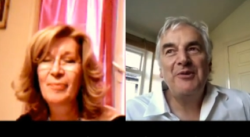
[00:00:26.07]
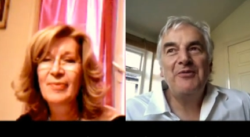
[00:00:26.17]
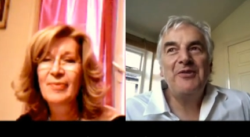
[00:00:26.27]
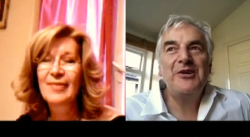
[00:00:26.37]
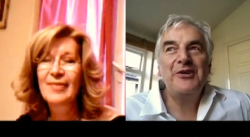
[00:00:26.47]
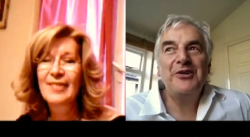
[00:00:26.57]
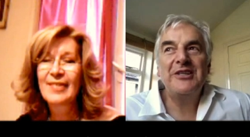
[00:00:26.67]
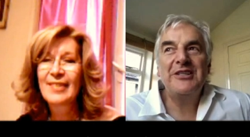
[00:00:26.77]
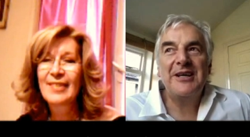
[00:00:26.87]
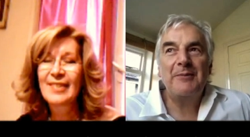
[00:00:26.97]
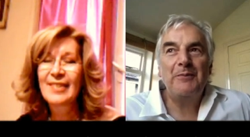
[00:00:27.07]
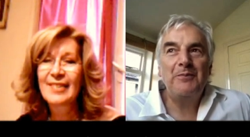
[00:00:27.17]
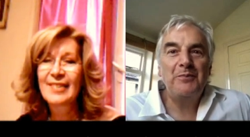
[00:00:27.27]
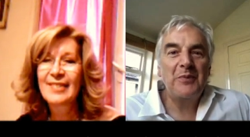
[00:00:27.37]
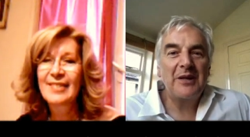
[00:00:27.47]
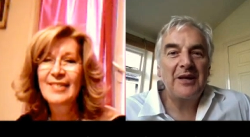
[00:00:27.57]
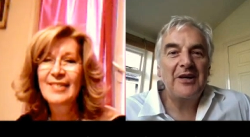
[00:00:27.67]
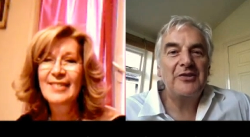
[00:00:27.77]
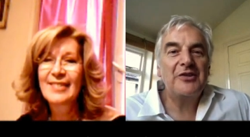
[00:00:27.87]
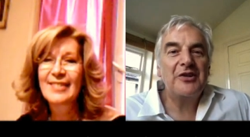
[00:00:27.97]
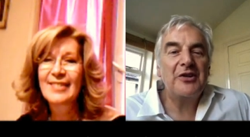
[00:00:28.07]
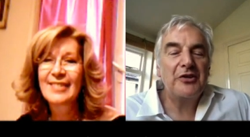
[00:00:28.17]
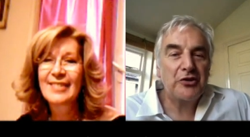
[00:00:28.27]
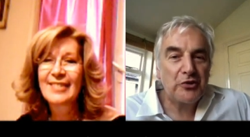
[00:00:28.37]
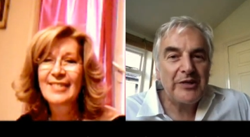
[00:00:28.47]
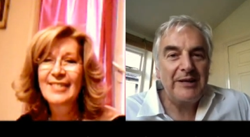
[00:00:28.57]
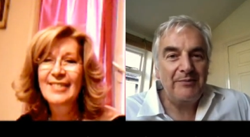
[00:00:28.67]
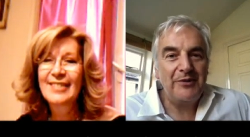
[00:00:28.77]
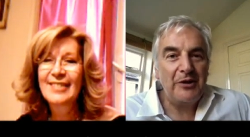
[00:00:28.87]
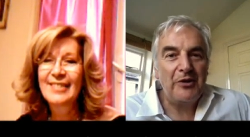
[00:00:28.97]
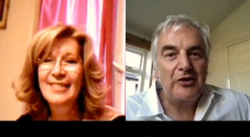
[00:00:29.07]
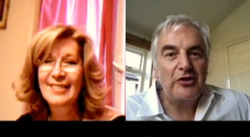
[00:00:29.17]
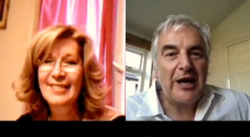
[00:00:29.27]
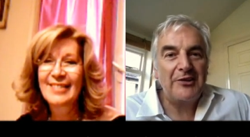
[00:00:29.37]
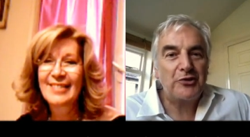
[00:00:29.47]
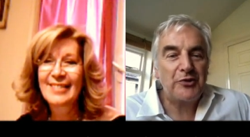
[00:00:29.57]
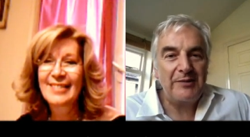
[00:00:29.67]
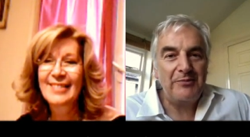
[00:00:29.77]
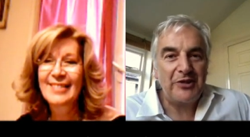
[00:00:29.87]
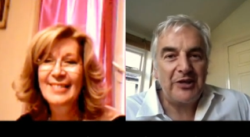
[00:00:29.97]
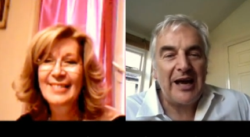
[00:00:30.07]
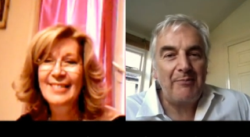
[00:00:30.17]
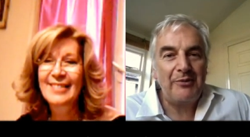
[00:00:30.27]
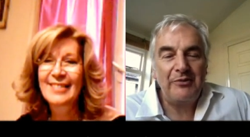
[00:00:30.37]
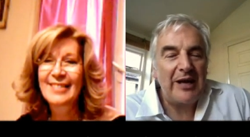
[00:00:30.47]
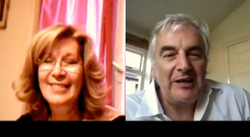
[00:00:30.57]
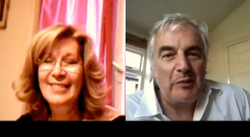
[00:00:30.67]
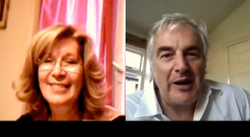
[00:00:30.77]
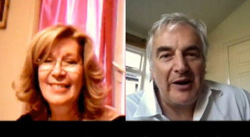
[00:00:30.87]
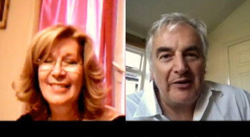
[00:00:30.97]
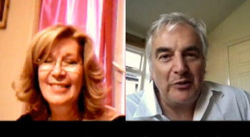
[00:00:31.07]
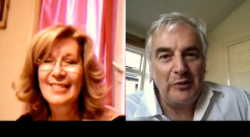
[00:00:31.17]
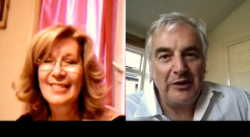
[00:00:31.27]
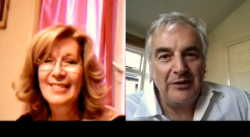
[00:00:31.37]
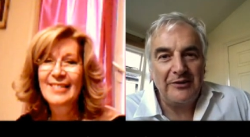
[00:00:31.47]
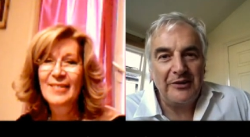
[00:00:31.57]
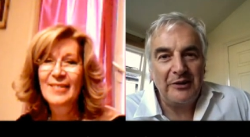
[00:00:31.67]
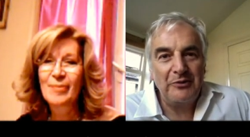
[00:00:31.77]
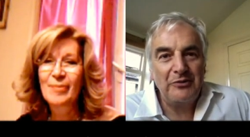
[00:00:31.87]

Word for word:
Speaker 1: I'm not very good at um, at, at the stream, you know, the chat streams that happen anywhere in the world, you